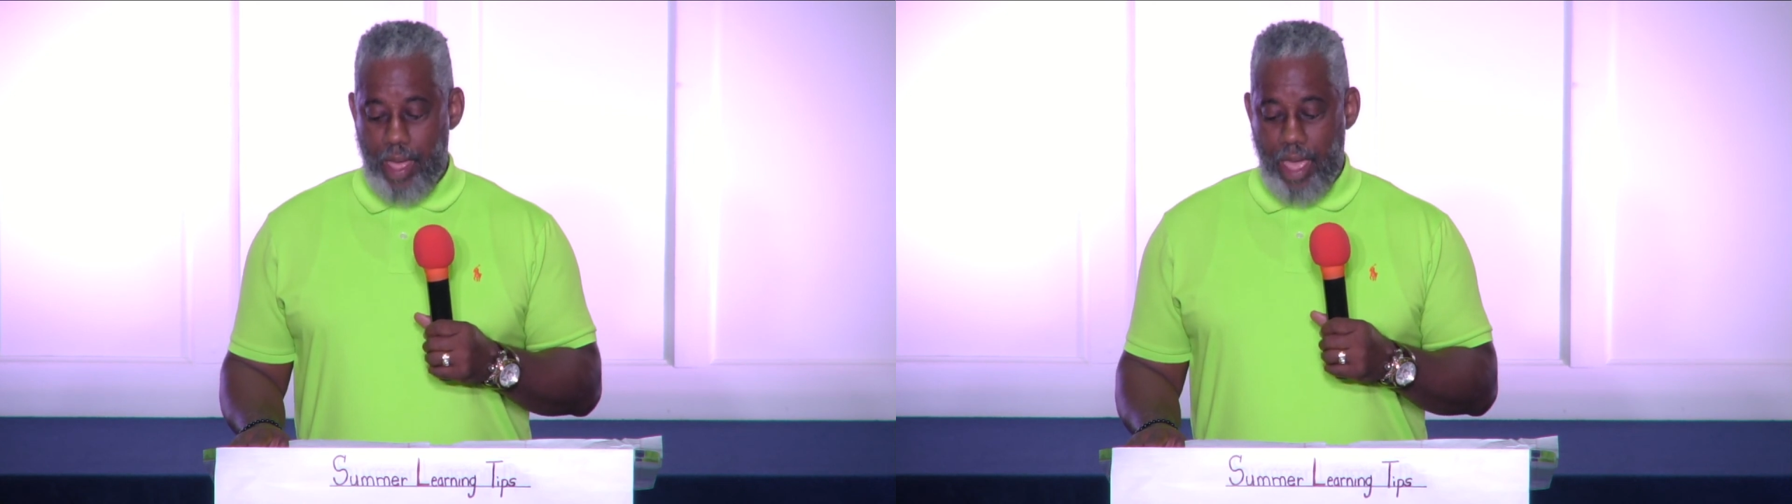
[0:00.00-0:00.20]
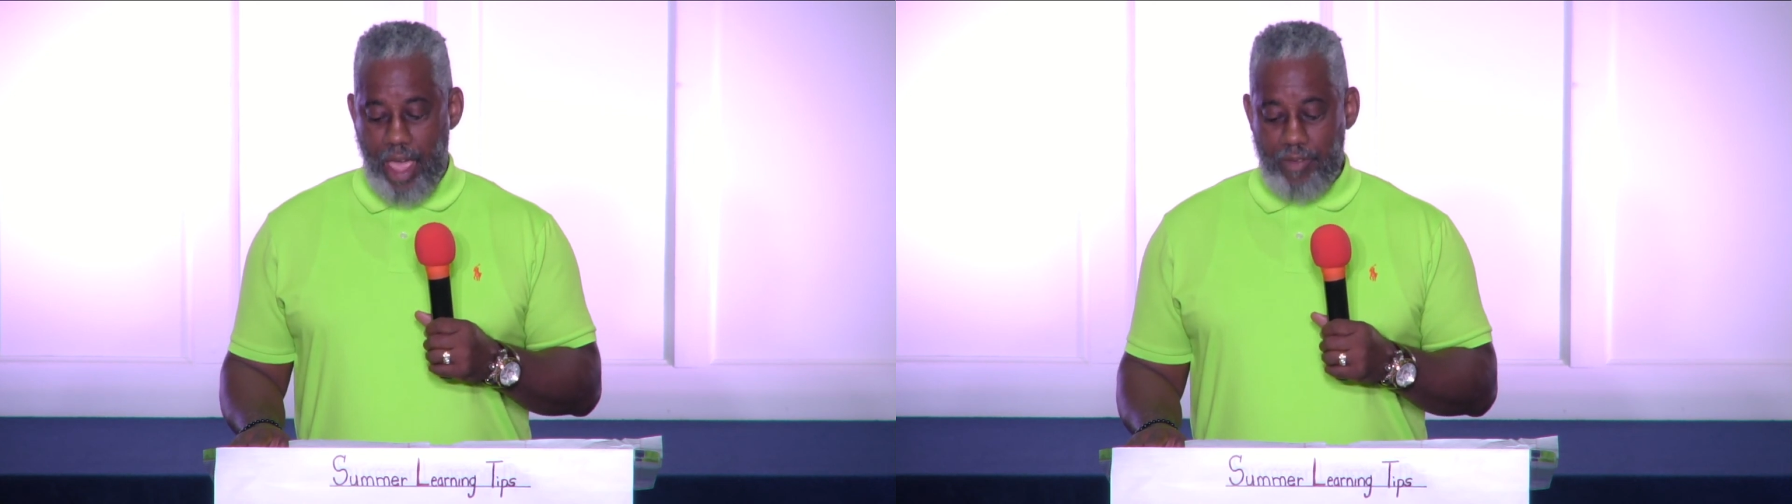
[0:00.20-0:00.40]

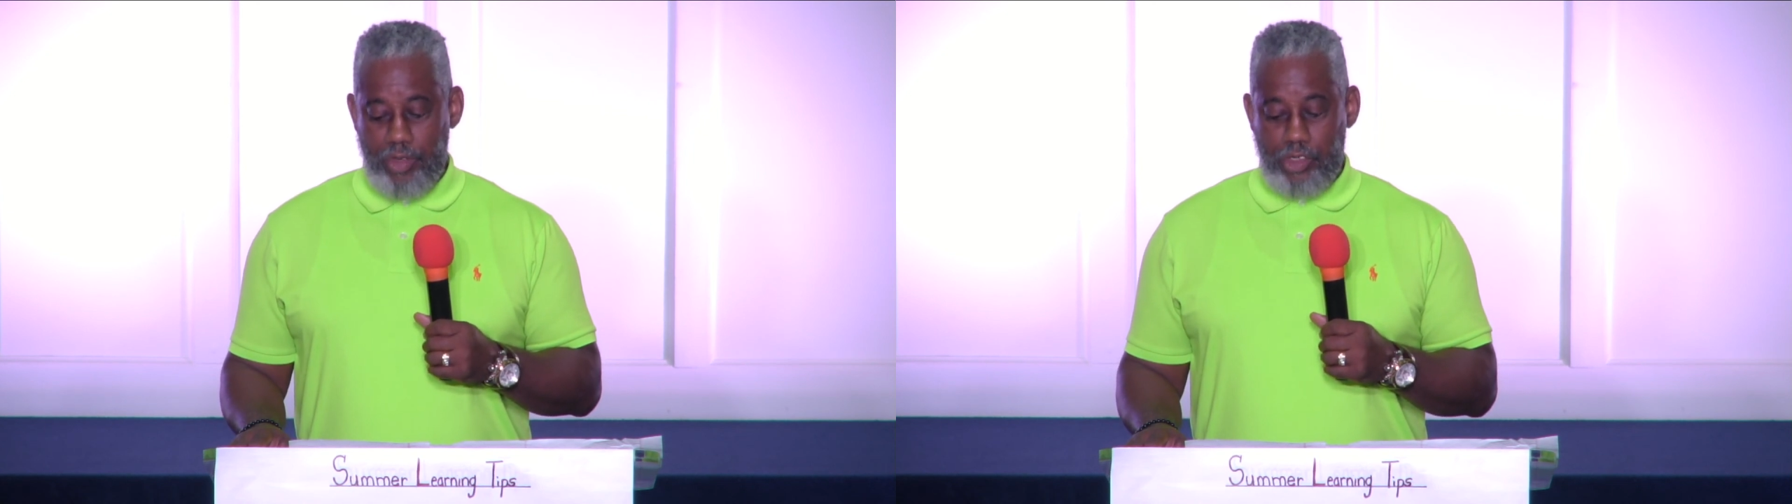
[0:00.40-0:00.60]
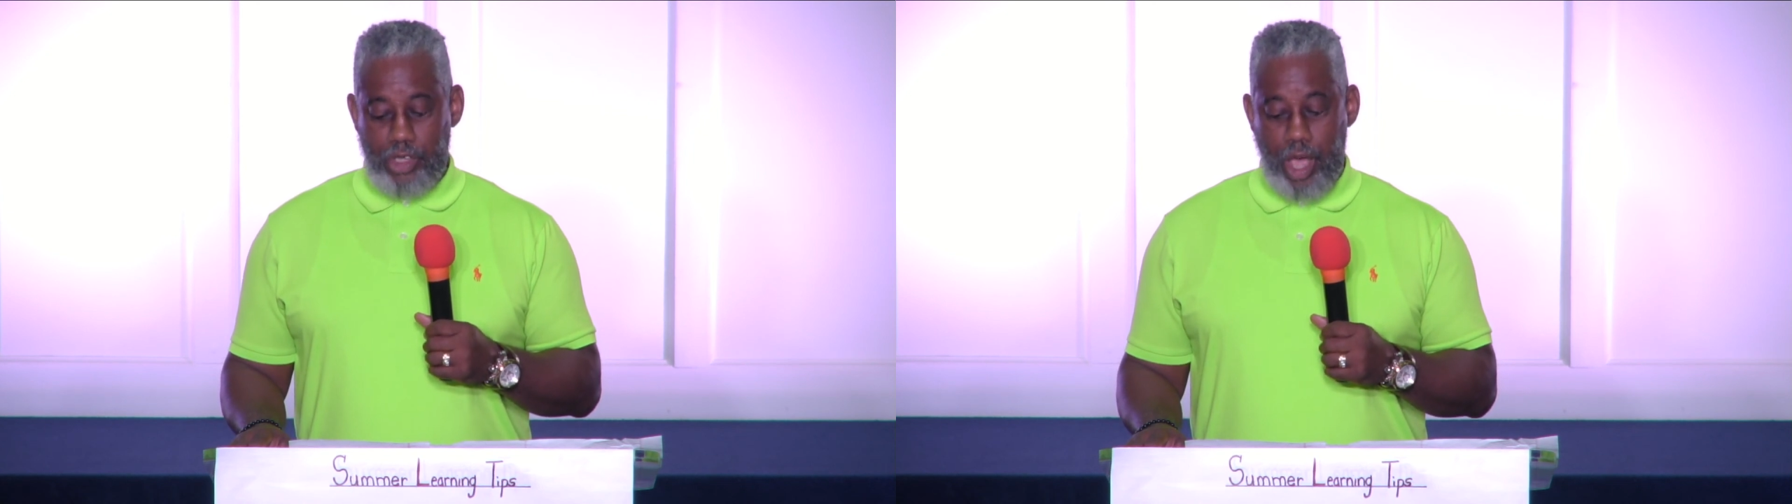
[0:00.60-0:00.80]
have your
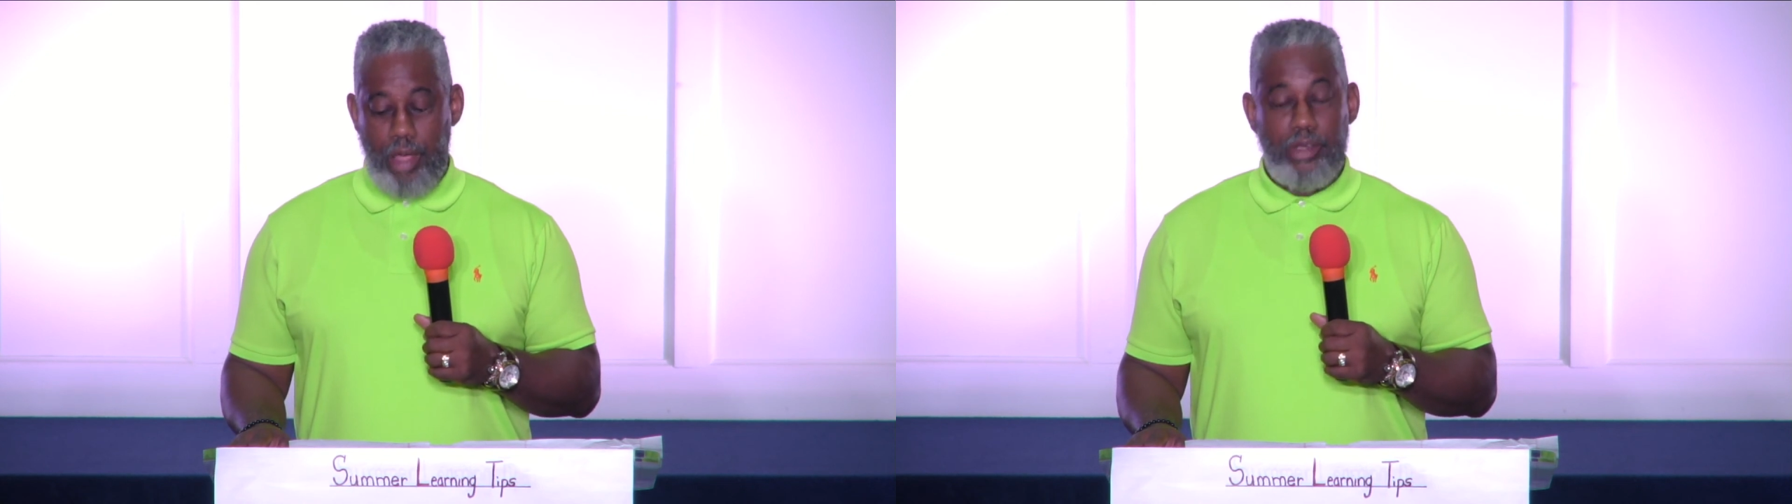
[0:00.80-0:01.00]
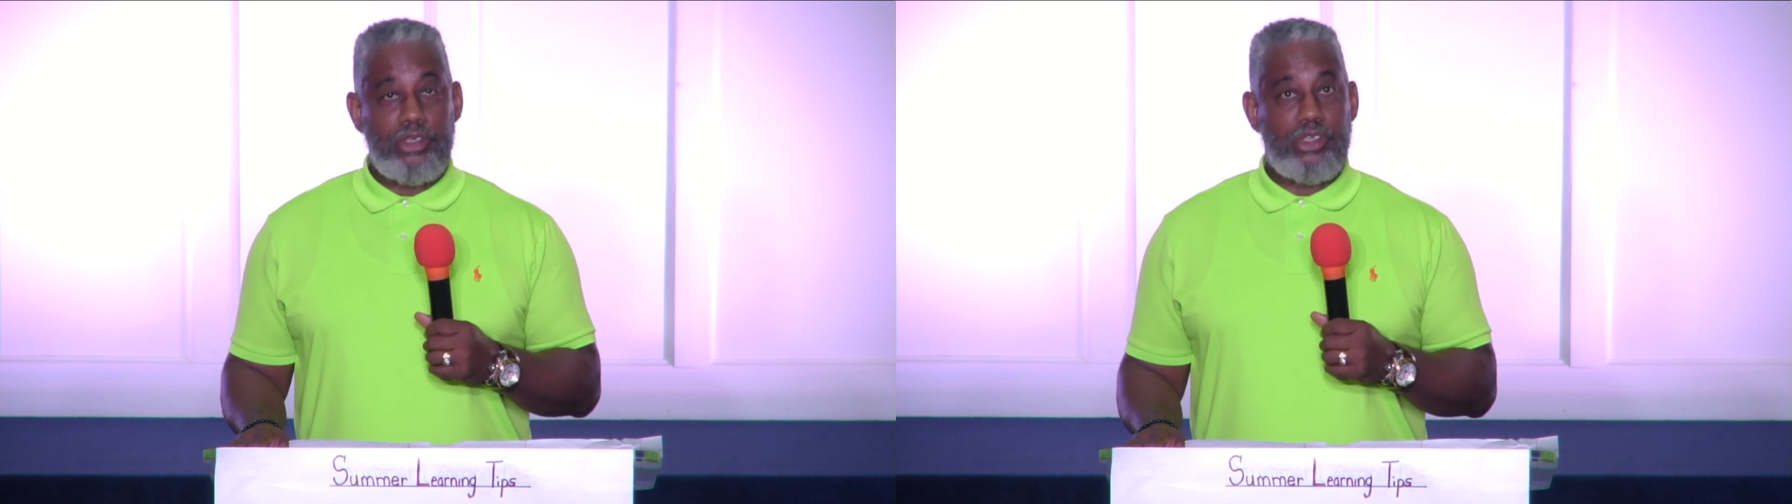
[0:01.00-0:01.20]

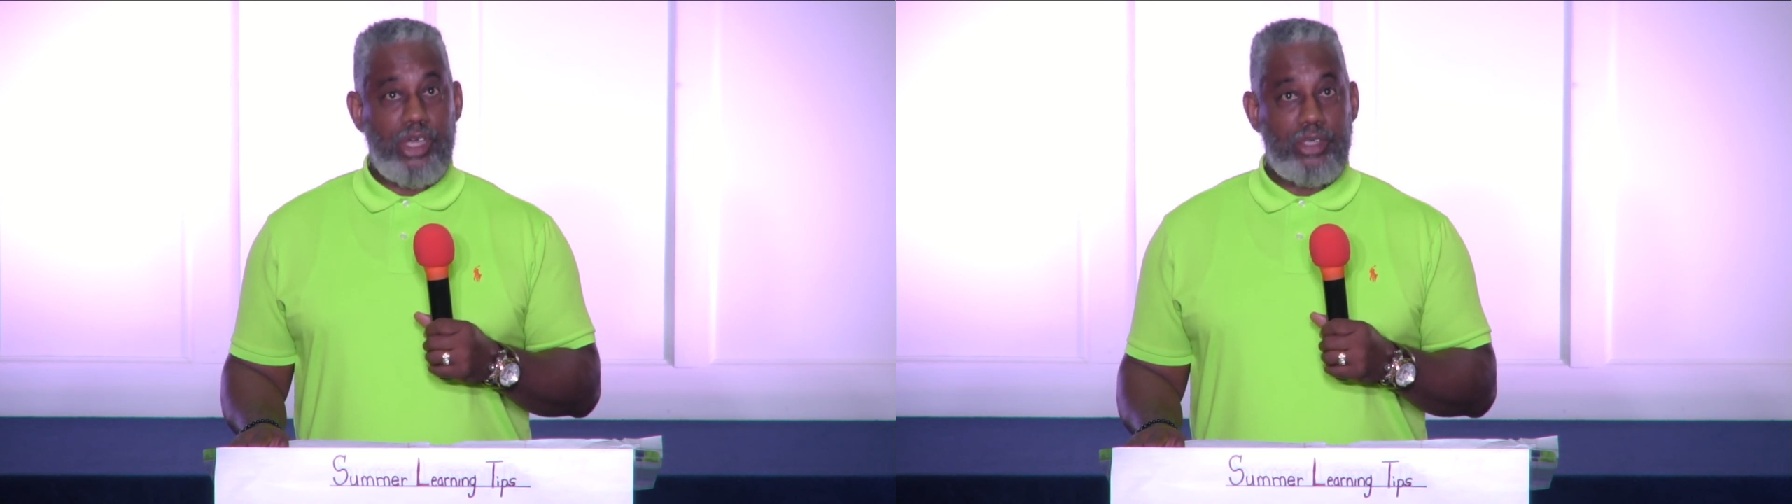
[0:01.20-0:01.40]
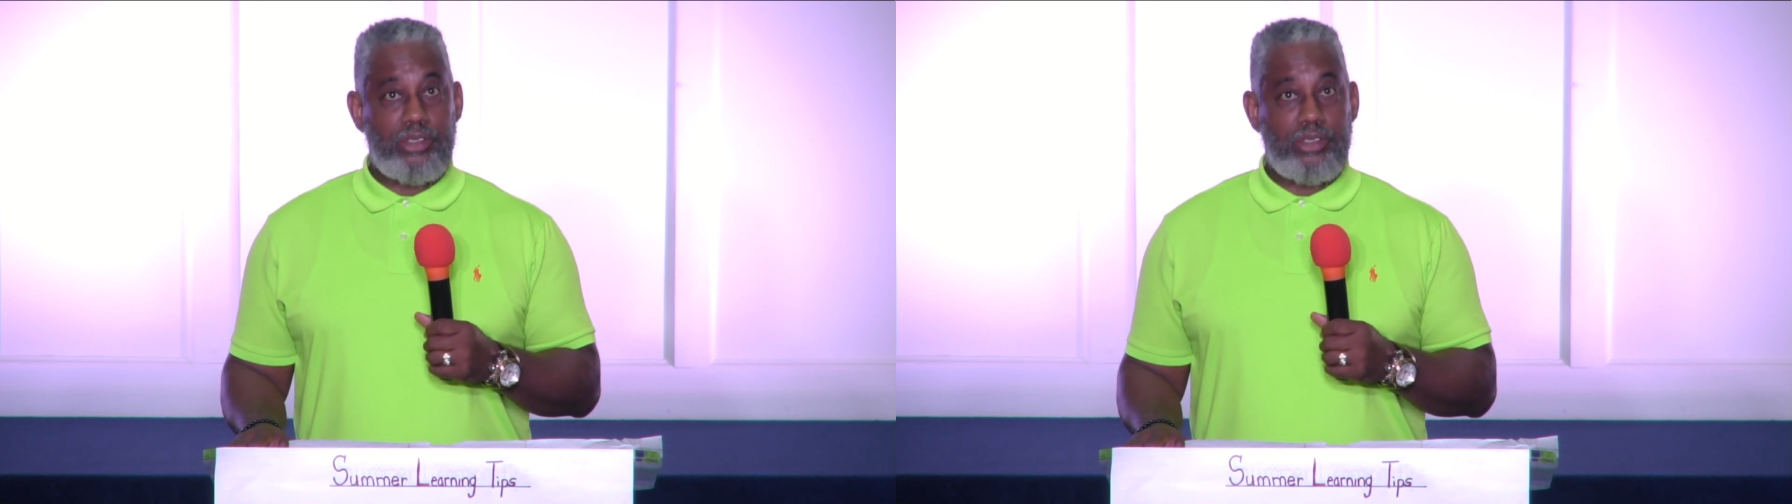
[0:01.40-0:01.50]
child discuss